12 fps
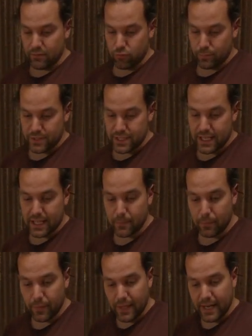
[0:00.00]
I rub it together
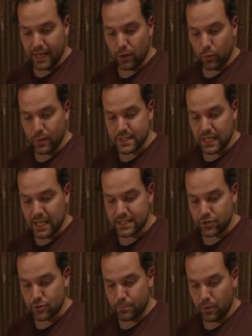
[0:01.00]
but then I always like
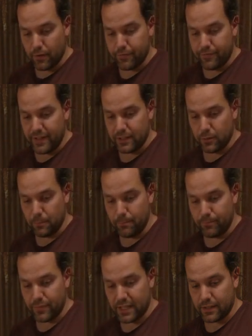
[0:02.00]
to just put a
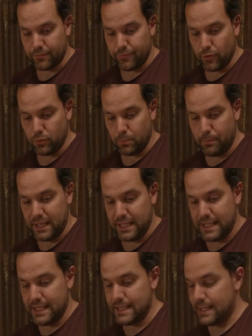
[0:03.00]
film like a full
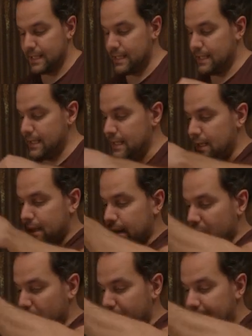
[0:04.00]
bead
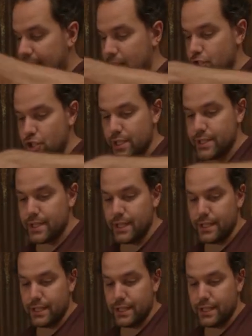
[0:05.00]
along the edges